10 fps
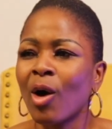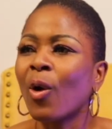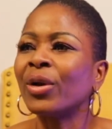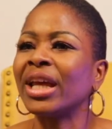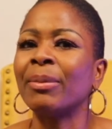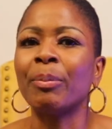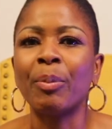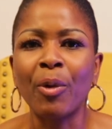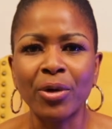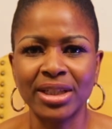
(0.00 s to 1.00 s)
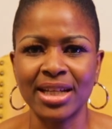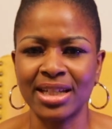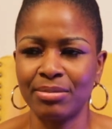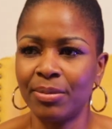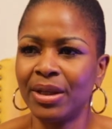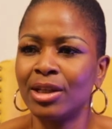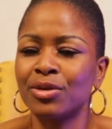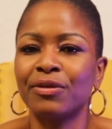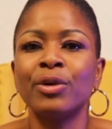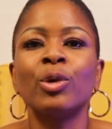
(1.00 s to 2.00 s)
unimportant, may begin to
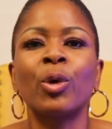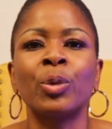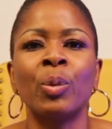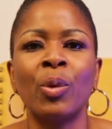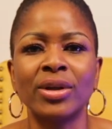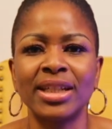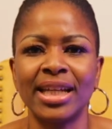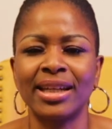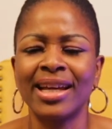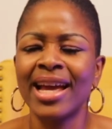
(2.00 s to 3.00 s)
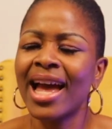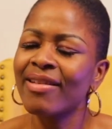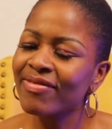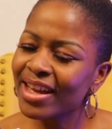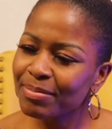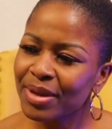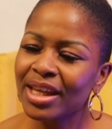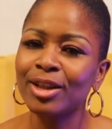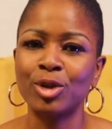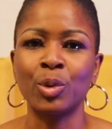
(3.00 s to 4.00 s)
feel unwanted, and then
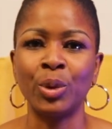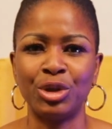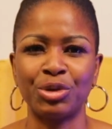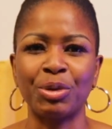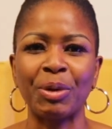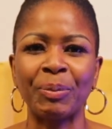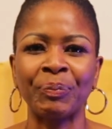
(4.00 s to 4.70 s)
begin to withdraw.